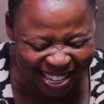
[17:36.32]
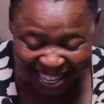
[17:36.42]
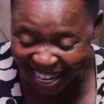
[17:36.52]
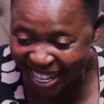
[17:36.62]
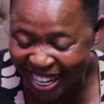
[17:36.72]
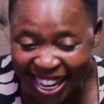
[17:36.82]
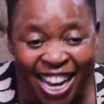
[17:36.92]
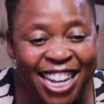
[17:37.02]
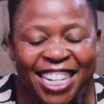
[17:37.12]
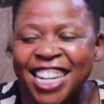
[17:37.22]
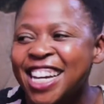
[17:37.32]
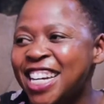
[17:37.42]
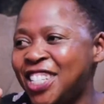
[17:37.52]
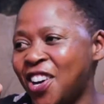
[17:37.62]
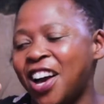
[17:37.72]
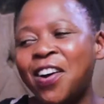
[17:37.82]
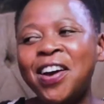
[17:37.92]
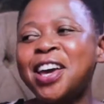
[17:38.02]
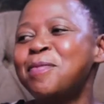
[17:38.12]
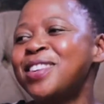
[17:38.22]
nikikaje nikitoka kwa
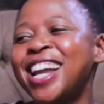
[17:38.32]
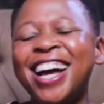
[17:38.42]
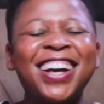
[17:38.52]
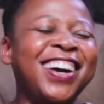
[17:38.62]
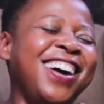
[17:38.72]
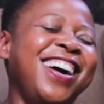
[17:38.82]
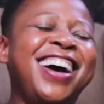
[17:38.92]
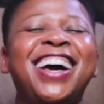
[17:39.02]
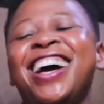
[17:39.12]
hiyo mlango.